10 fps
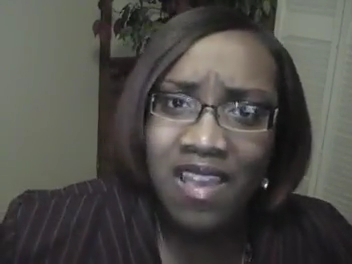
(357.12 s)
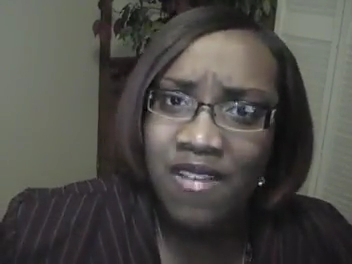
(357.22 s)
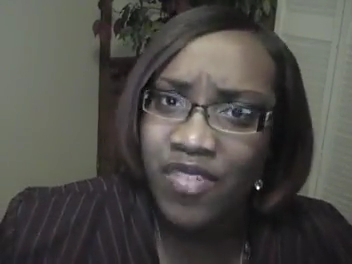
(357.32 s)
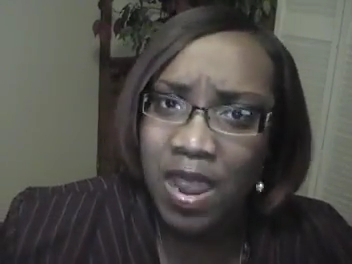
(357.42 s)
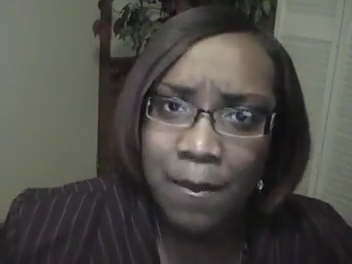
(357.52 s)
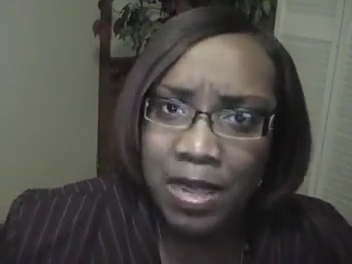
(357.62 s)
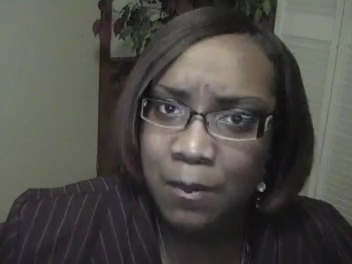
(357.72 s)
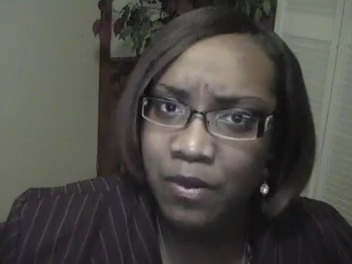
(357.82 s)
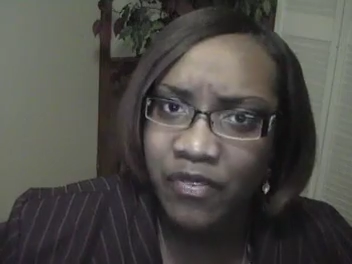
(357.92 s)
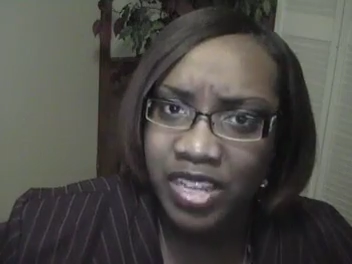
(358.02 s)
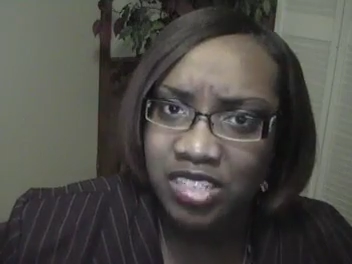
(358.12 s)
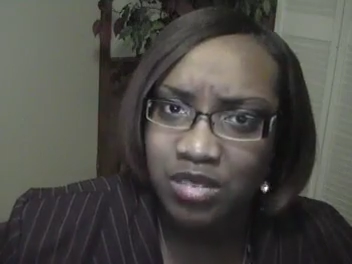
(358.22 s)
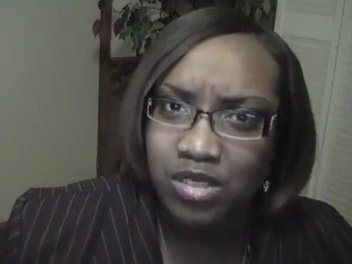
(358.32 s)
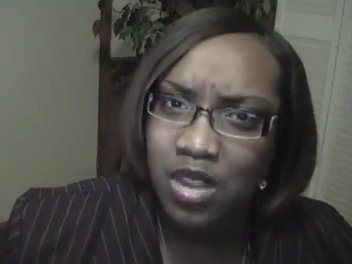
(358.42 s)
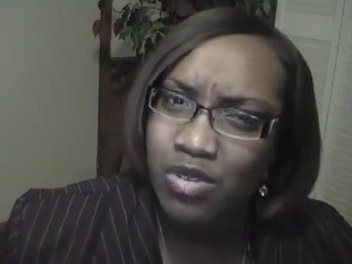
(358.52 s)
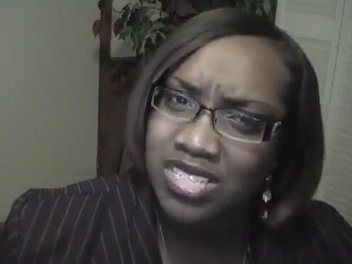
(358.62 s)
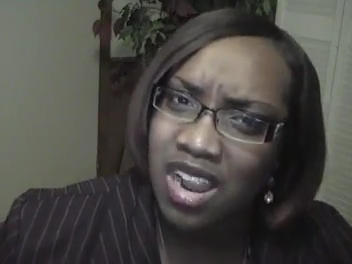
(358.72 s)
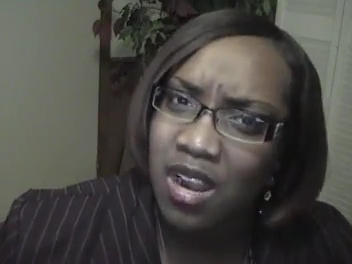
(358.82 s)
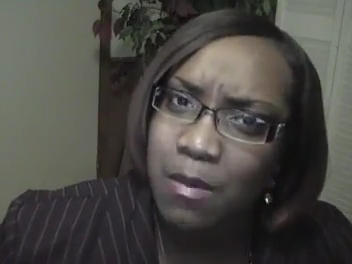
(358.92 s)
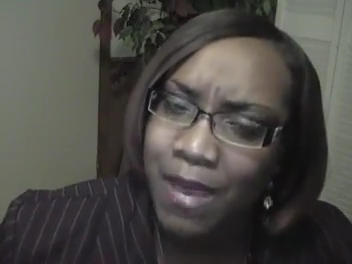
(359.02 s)
If they're being professional, then
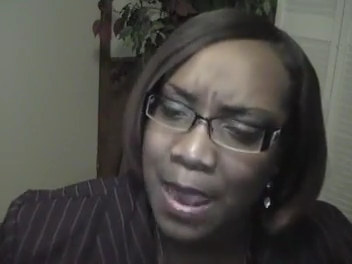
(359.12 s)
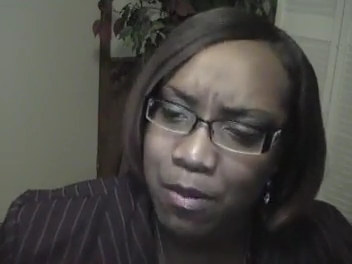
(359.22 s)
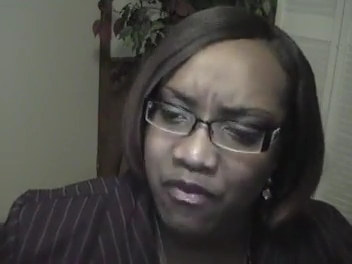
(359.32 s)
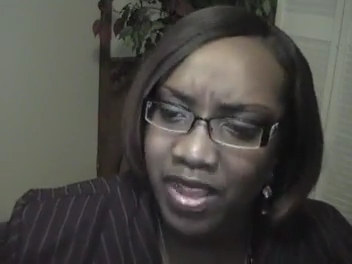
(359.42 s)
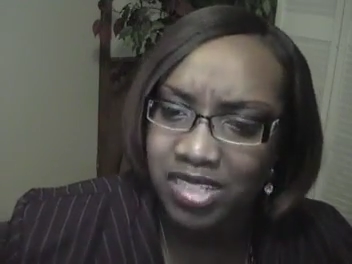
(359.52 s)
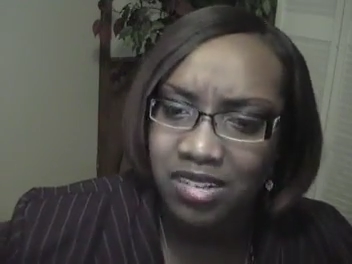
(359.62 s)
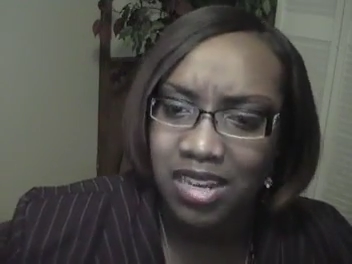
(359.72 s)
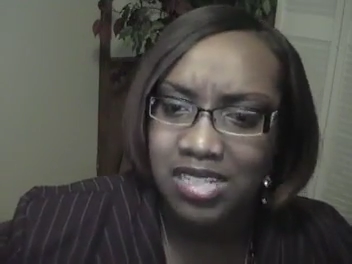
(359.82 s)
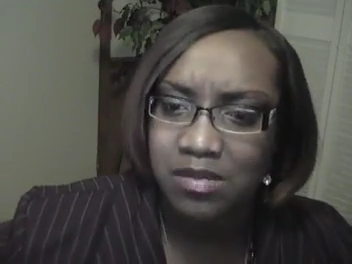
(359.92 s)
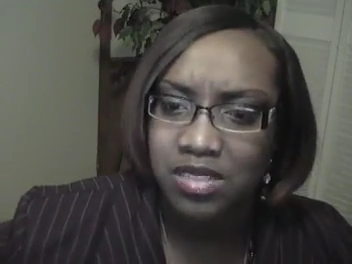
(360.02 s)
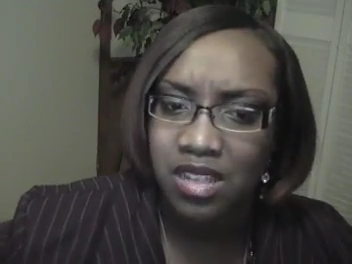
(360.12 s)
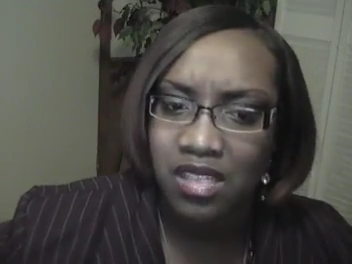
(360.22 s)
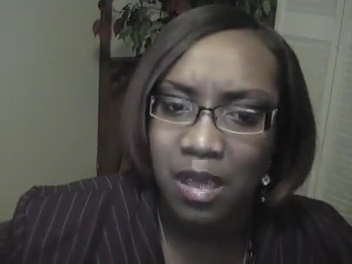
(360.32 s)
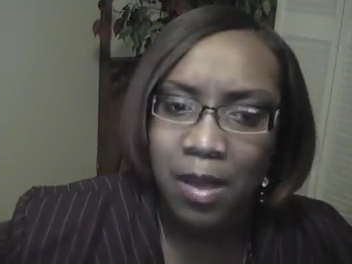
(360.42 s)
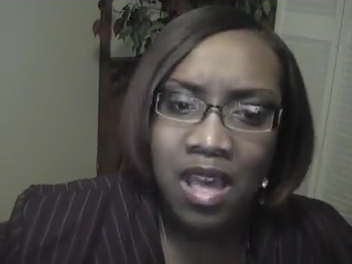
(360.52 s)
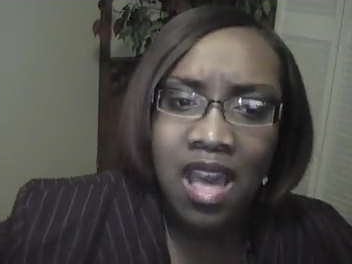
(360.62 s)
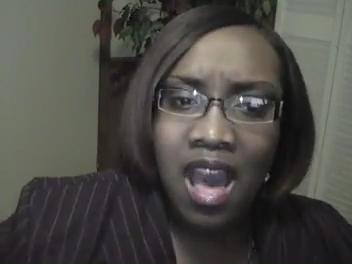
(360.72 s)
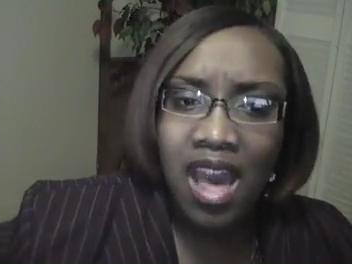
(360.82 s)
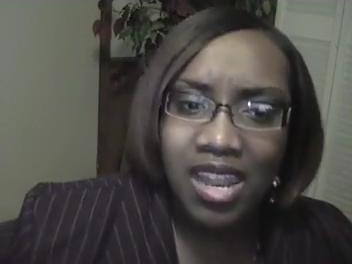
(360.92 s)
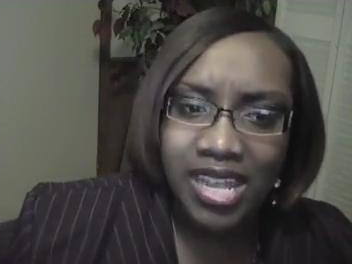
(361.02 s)
return back professionalism to them,
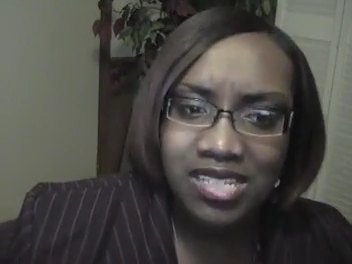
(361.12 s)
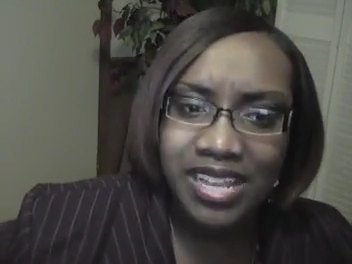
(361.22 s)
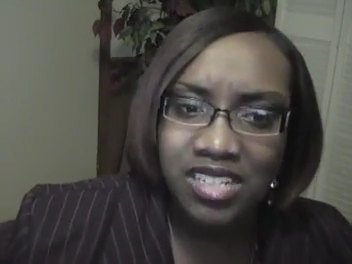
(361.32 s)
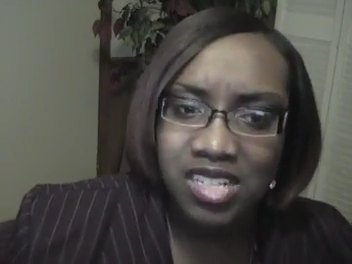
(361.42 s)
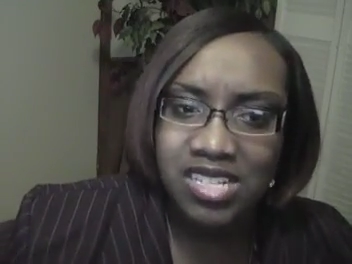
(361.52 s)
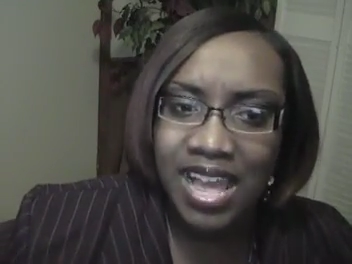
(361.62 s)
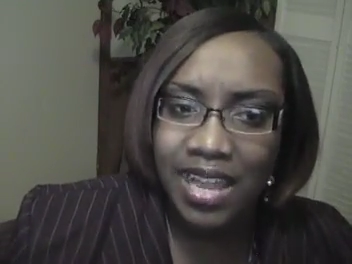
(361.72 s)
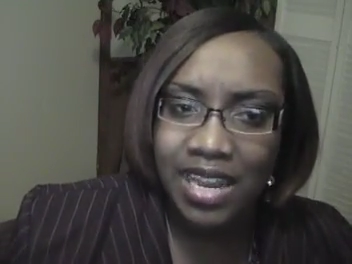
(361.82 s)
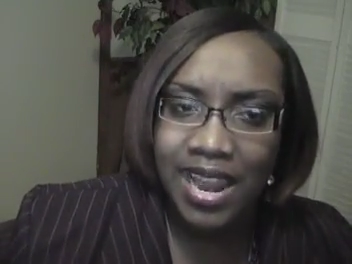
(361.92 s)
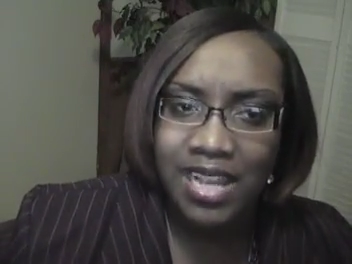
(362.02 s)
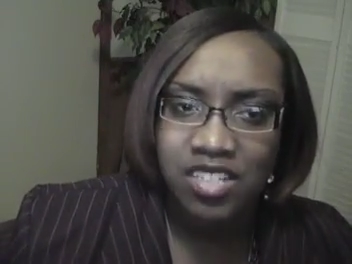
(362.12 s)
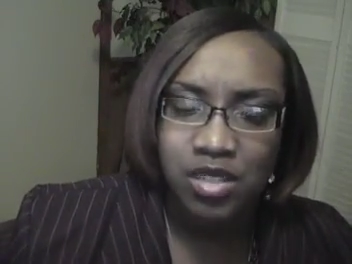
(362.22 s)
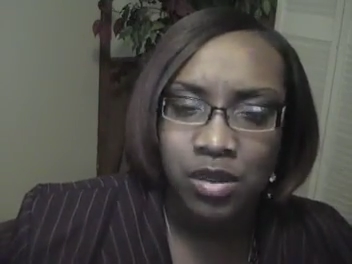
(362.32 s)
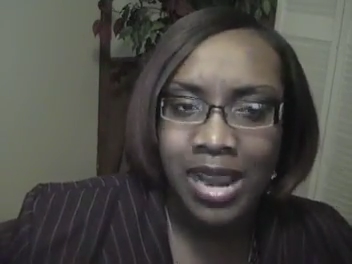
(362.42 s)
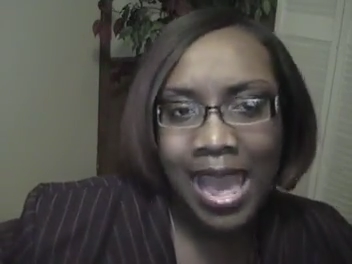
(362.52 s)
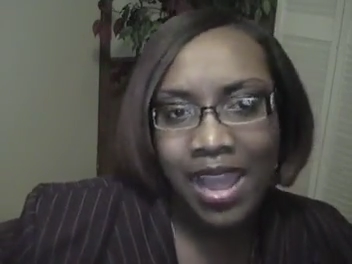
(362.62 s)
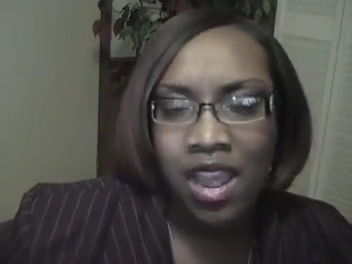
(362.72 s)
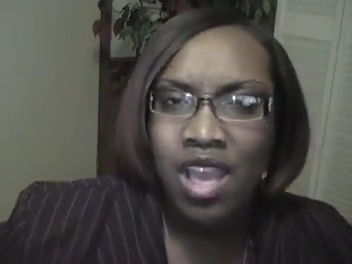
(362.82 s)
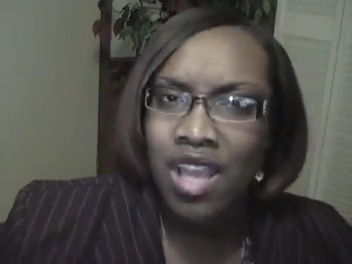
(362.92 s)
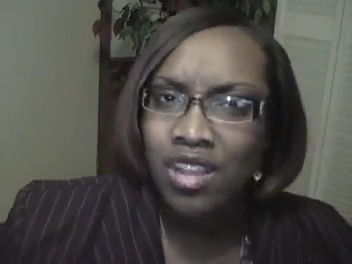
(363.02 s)
unless they just kindly ask you, hey,